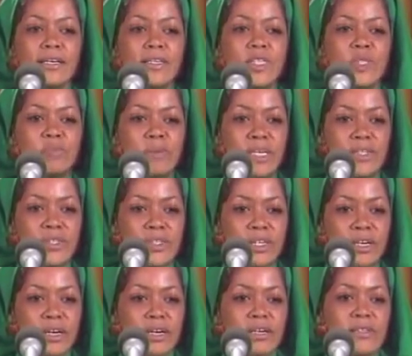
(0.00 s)
speaks
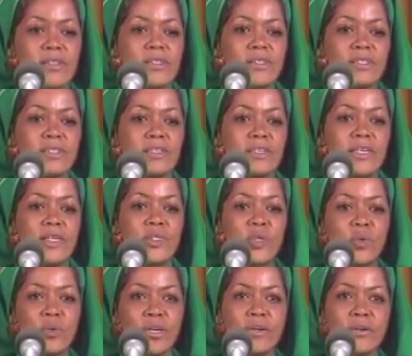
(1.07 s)
to us, it's
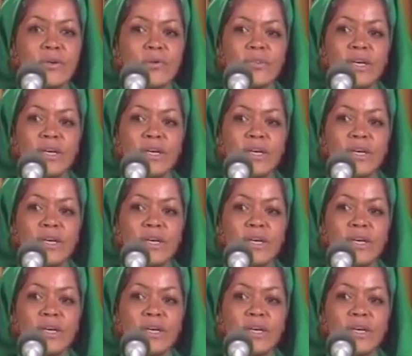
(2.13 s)
critical